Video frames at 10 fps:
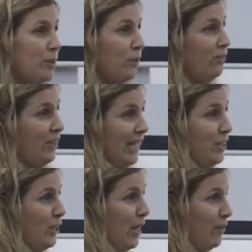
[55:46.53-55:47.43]
So in
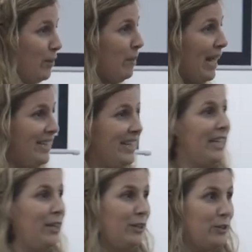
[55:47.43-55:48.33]
case you're having a bad
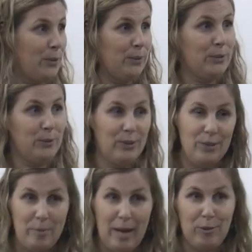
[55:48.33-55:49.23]
day, you can just go into
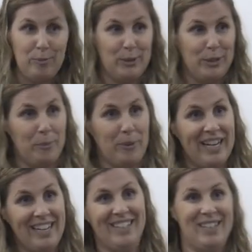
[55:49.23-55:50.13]
the bathroom during your
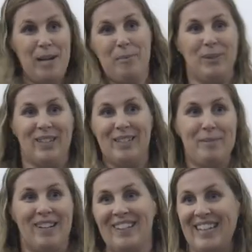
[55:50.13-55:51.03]
break, put a little
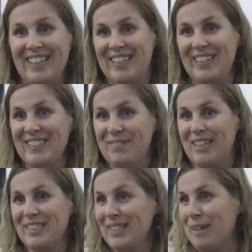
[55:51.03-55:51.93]
bit on down there, and a
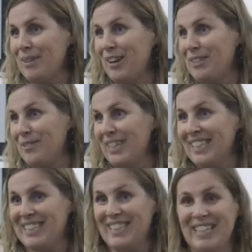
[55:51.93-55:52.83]
smile's going to come across your
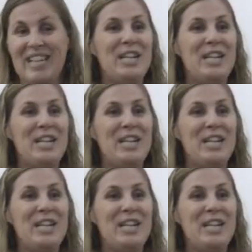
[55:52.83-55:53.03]
face.